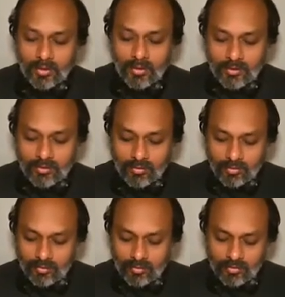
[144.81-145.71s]
and
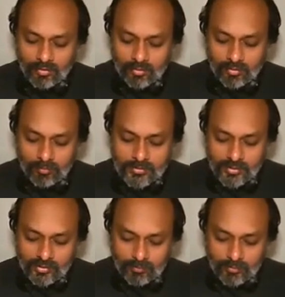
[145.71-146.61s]

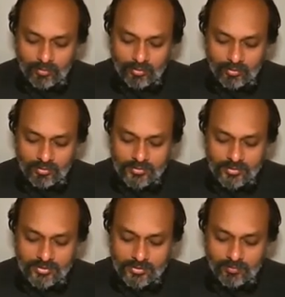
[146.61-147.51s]
mistake number one is
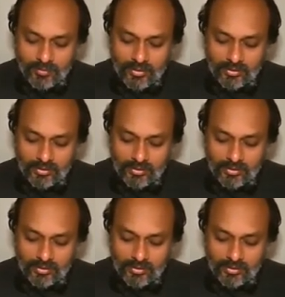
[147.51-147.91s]
assuming that